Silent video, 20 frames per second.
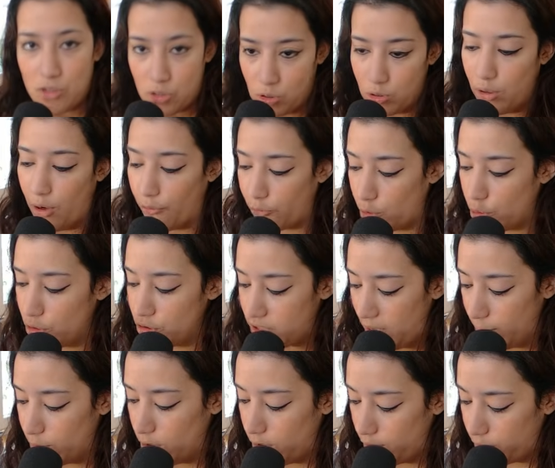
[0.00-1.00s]
so of course
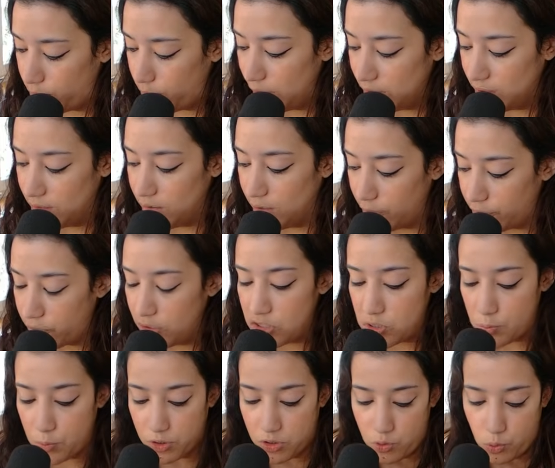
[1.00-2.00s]
I'm gonna feel the
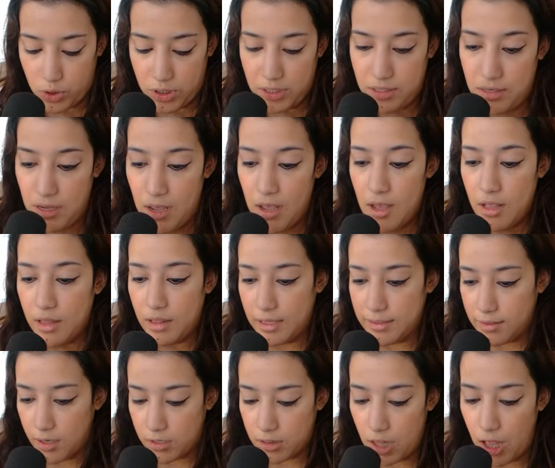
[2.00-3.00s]
difference between
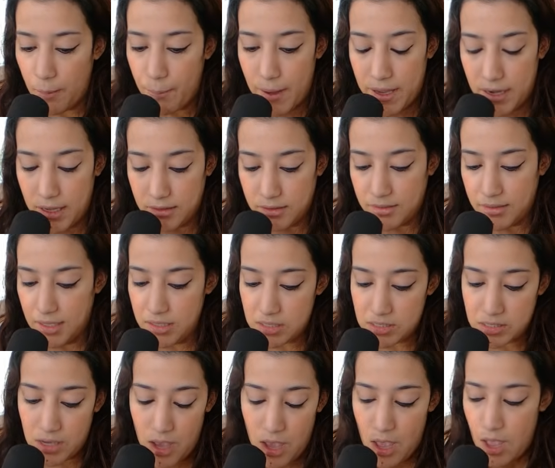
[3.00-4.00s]
the cloth pad and the
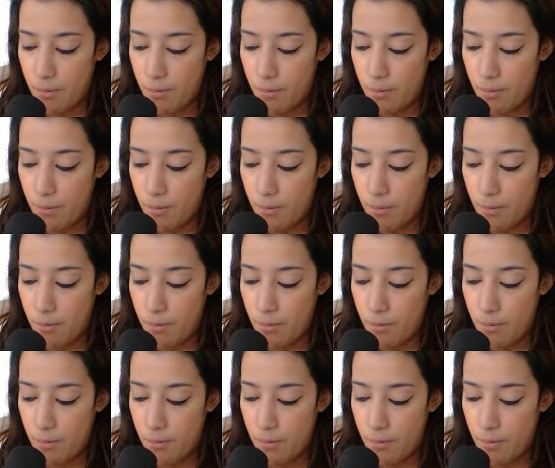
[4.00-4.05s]
desk,